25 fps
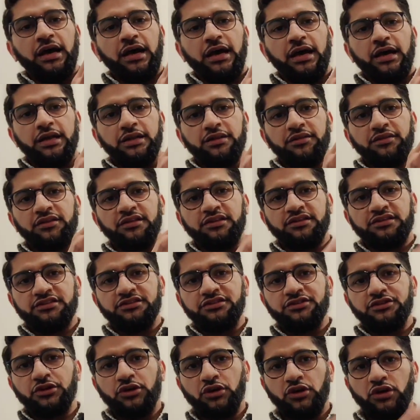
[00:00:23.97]
and this
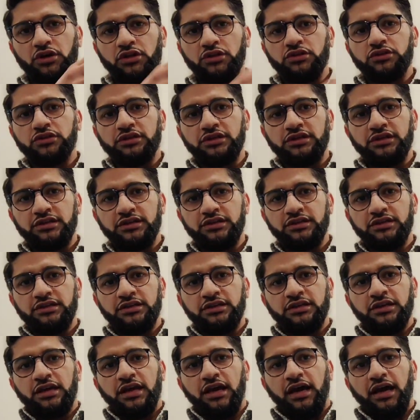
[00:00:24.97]
is your ulna,
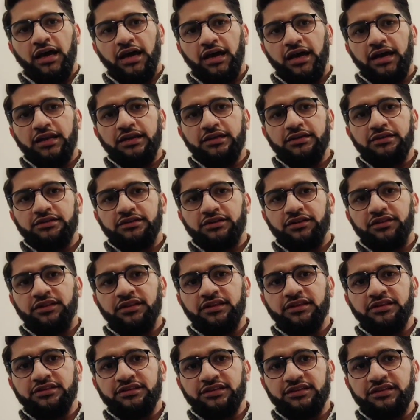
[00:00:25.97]
and
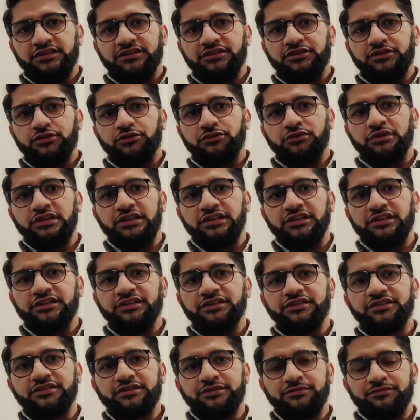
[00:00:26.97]
this is your
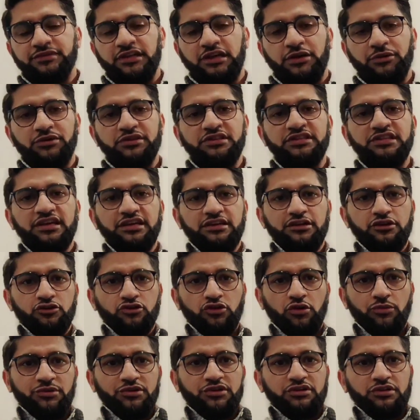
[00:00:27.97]
radius. Now, in the
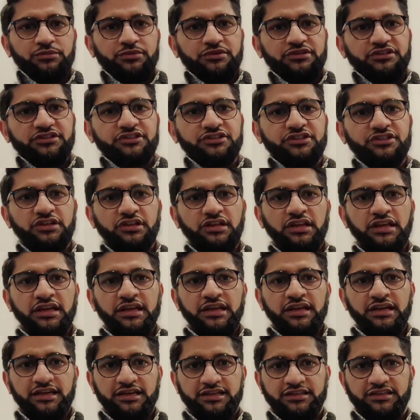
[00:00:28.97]
anatomical position,
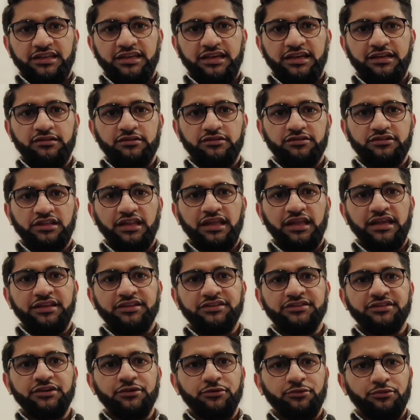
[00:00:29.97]
it's held like
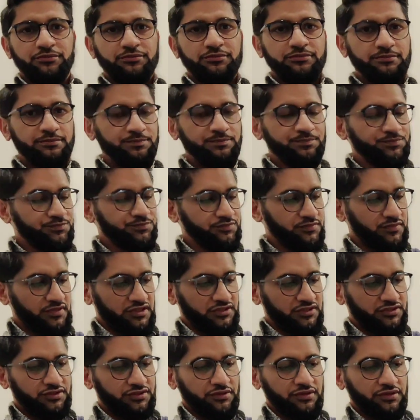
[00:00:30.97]
so.
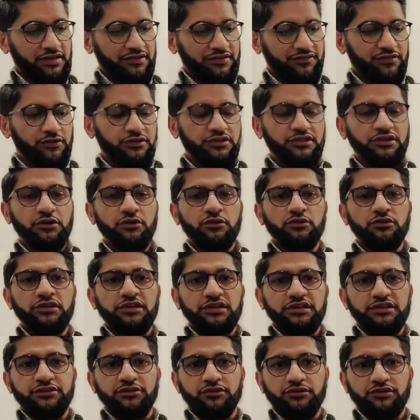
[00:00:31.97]
So therefore the ulna
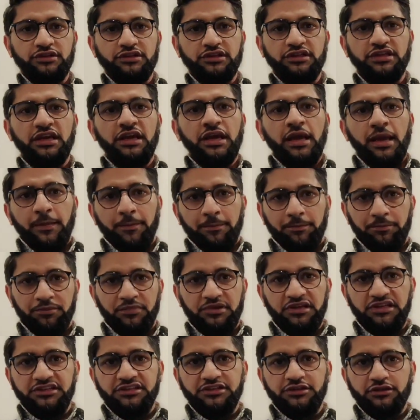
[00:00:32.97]
is on the
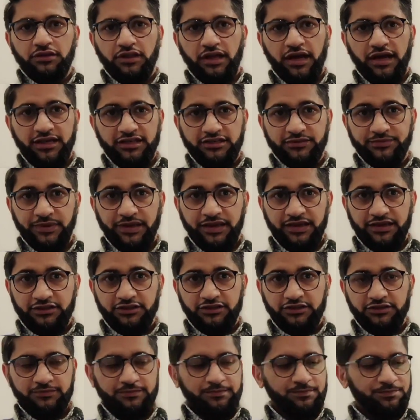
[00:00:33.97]
medial
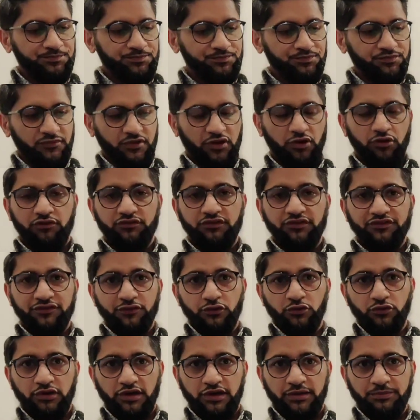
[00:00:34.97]
aspect of the
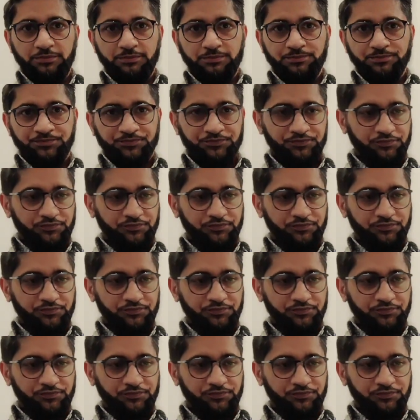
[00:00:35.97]
forearm